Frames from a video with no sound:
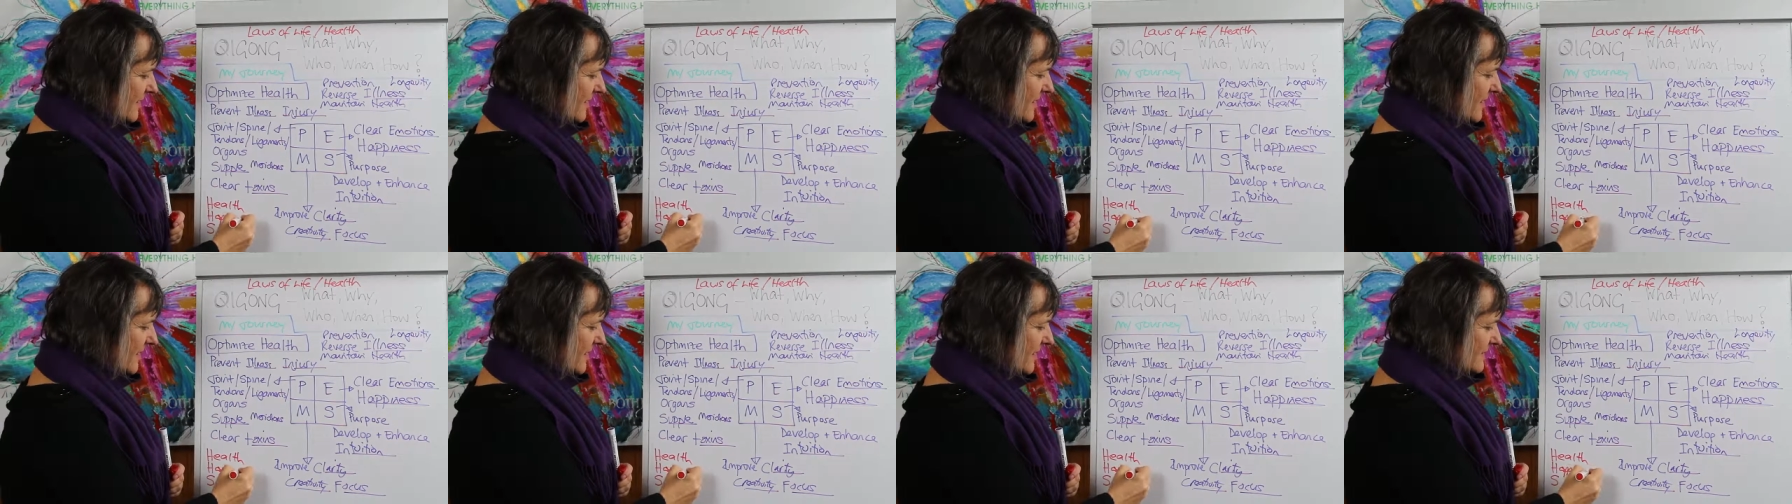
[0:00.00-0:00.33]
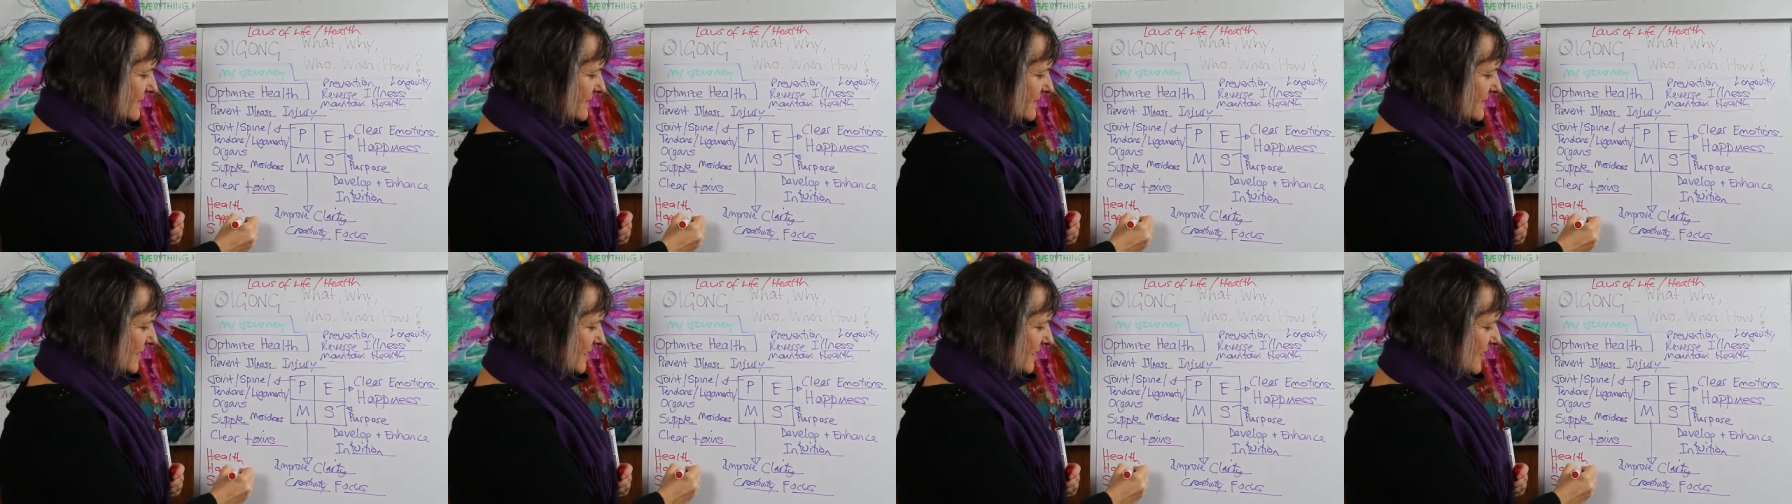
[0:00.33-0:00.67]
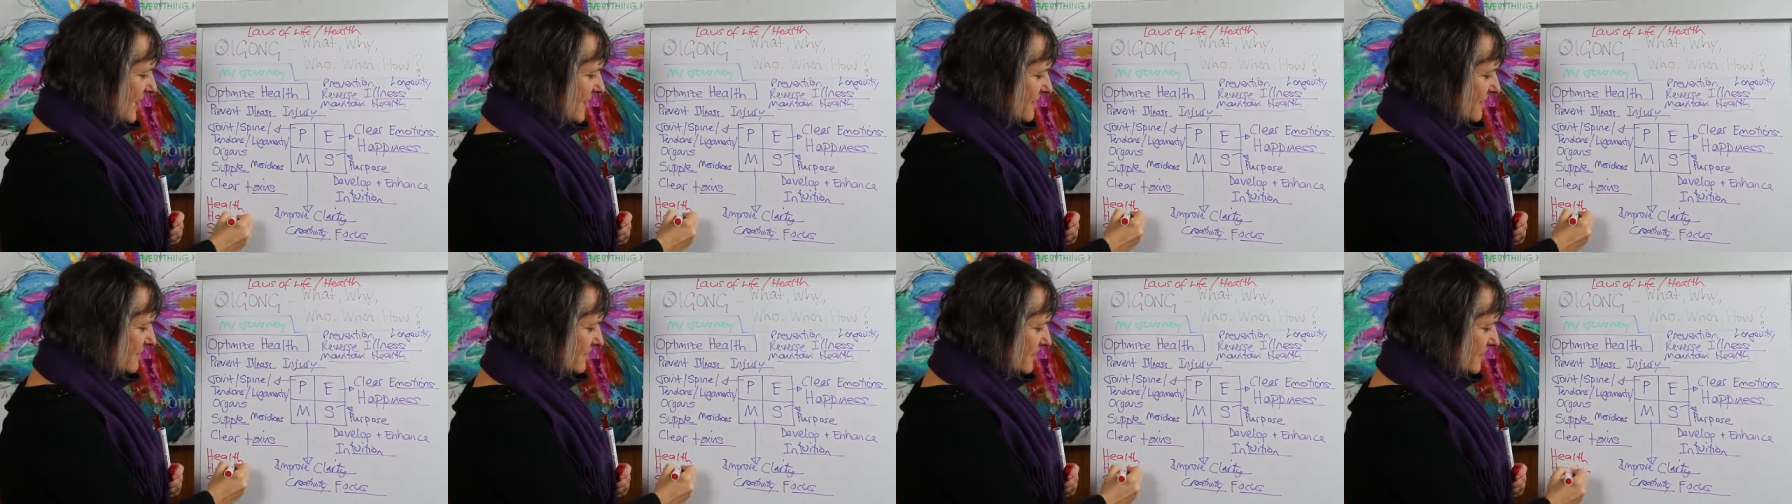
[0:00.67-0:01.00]
and it
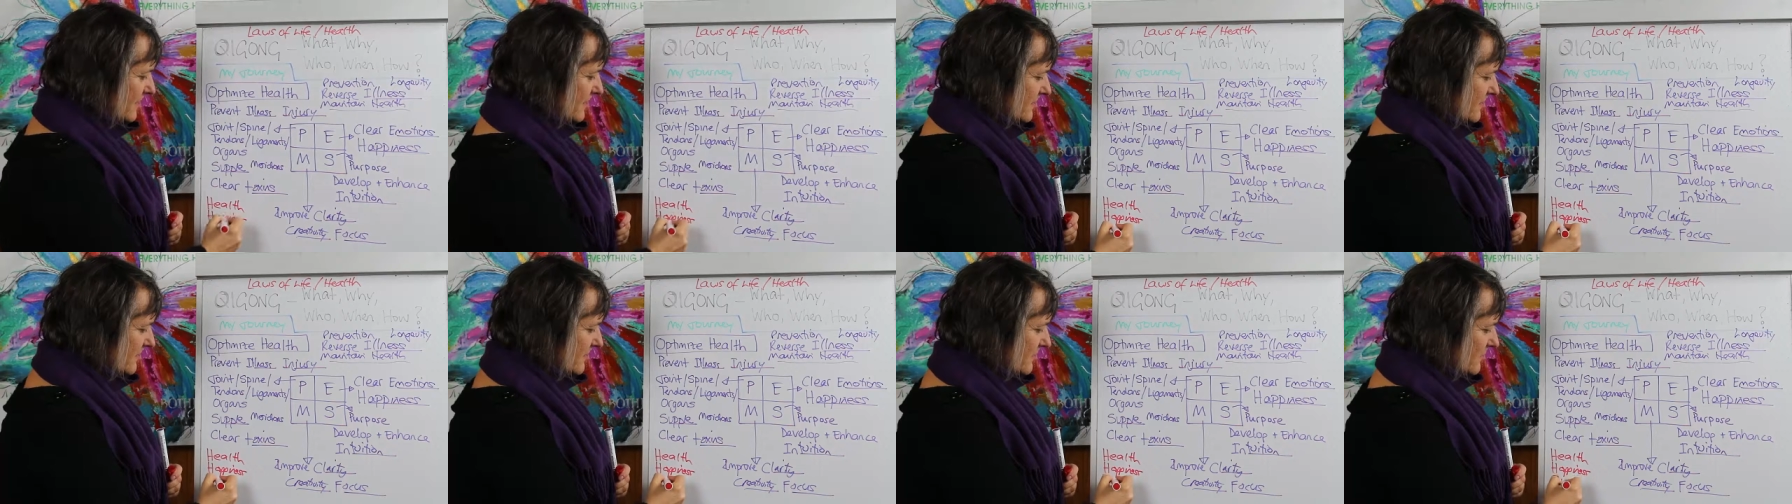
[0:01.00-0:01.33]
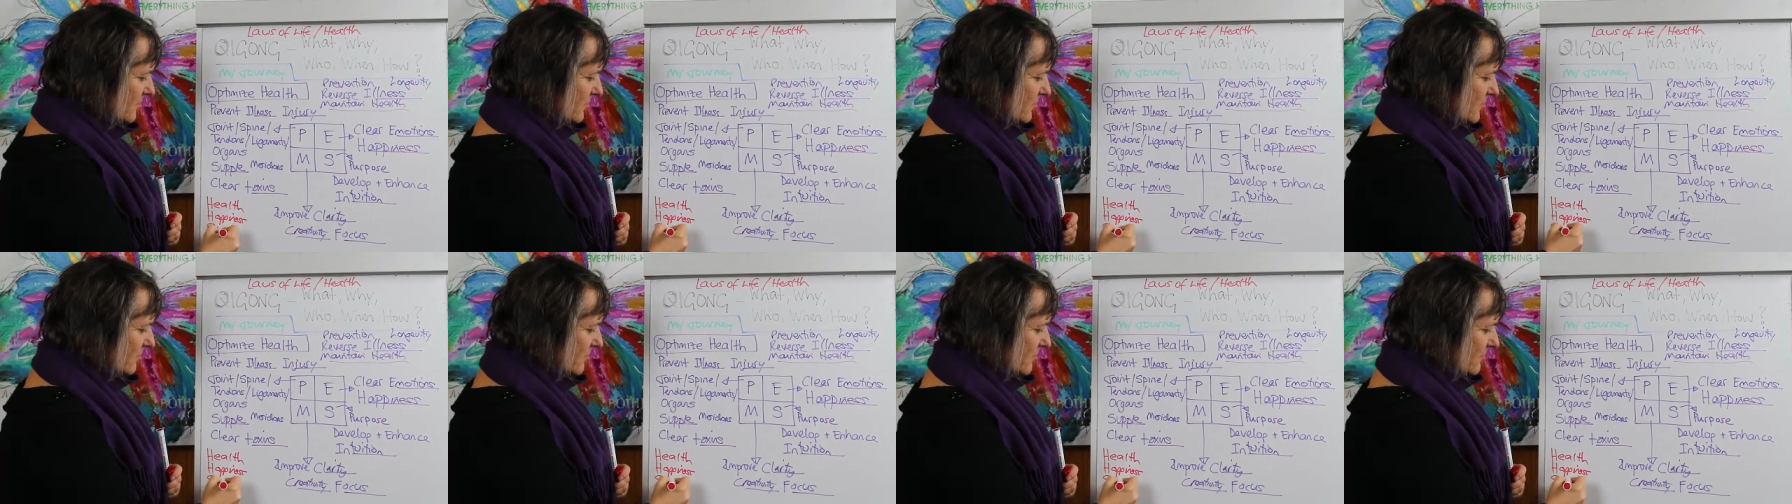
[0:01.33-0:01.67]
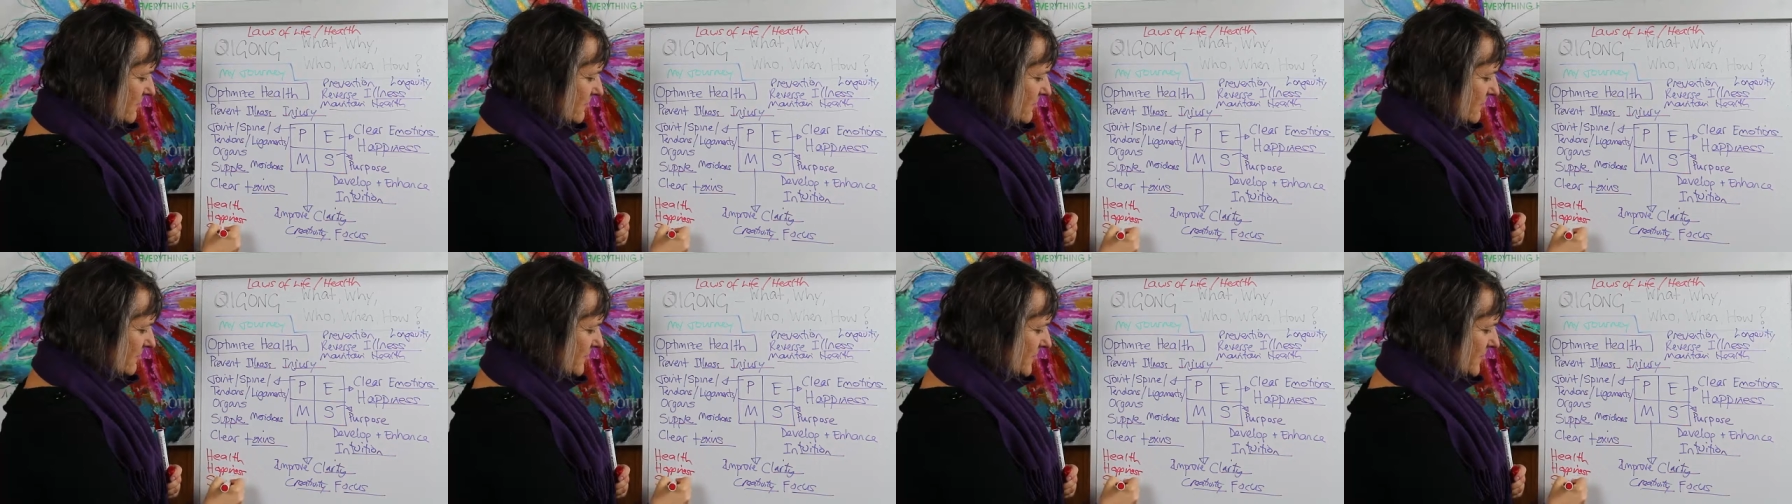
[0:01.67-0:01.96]
allows us to